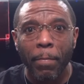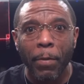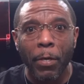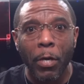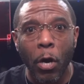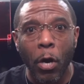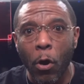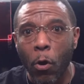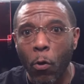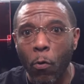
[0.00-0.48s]

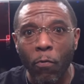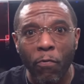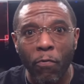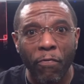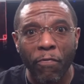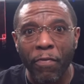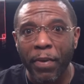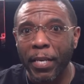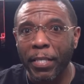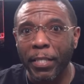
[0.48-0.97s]

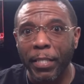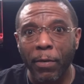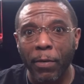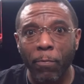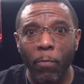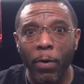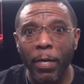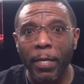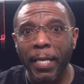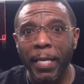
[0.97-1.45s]
goldfish
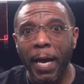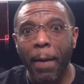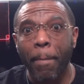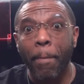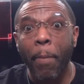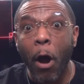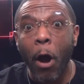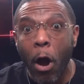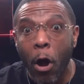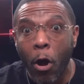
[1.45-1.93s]
and whatnot,
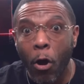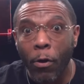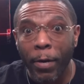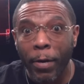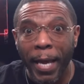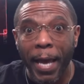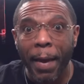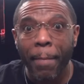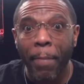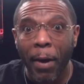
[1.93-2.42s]
pond.
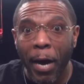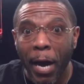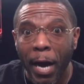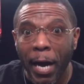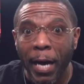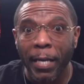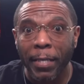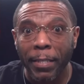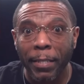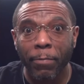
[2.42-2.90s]
They had
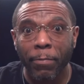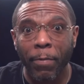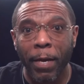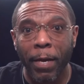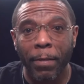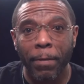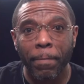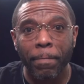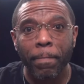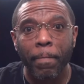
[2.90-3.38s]
ponds,
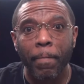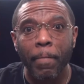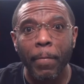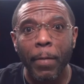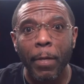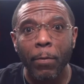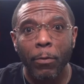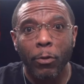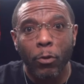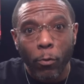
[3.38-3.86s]
rather.
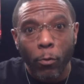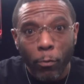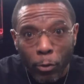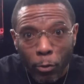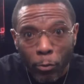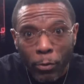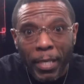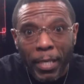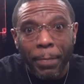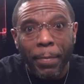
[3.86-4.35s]
As soon
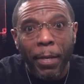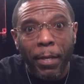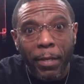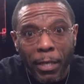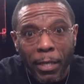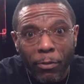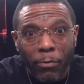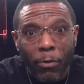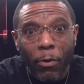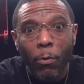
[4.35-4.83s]
as you stepped out of
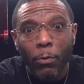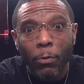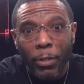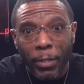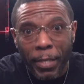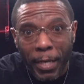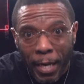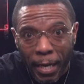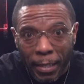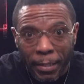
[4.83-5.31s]
control,
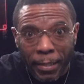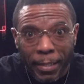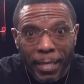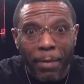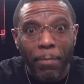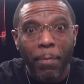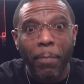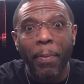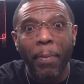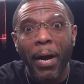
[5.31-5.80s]
seemed like I
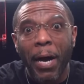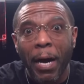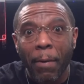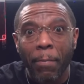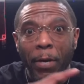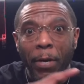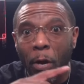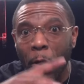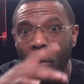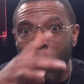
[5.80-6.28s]
said, with pond,
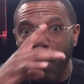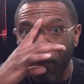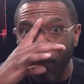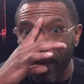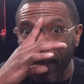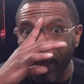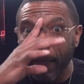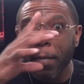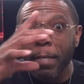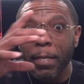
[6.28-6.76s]
with gold,
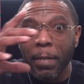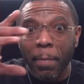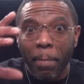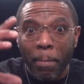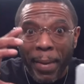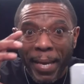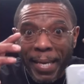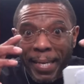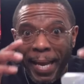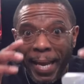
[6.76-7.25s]
big, them
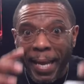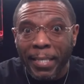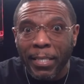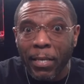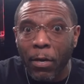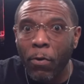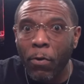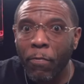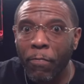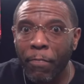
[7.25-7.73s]
big, nice
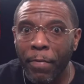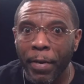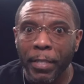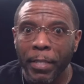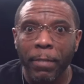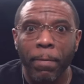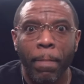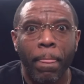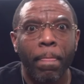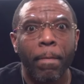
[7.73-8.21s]

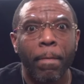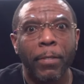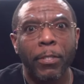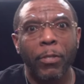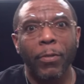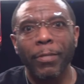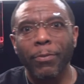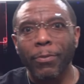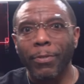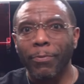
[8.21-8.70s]
goldfish.
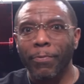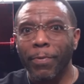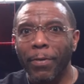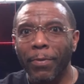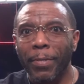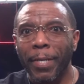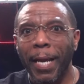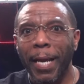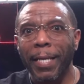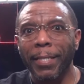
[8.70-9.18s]
So this was
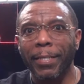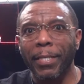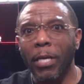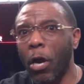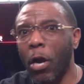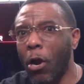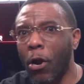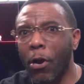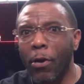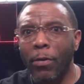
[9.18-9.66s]
real nice.
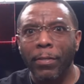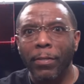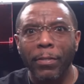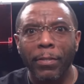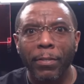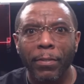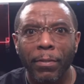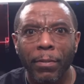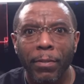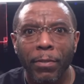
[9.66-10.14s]

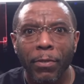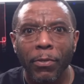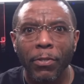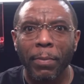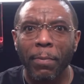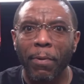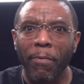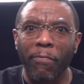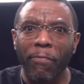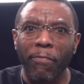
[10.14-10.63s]
Gardens, you
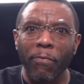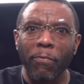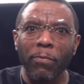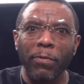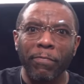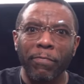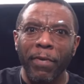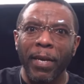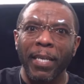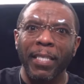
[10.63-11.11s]
talking about
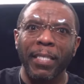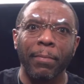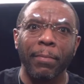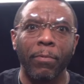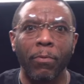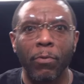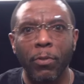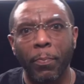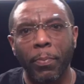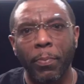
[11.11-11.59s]
fruits,
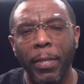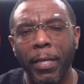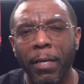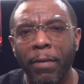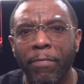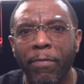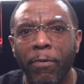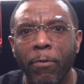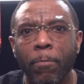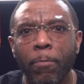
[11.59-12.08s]
vegetables,
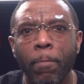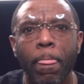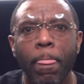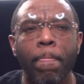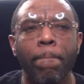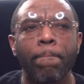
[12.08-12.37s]
plentiful.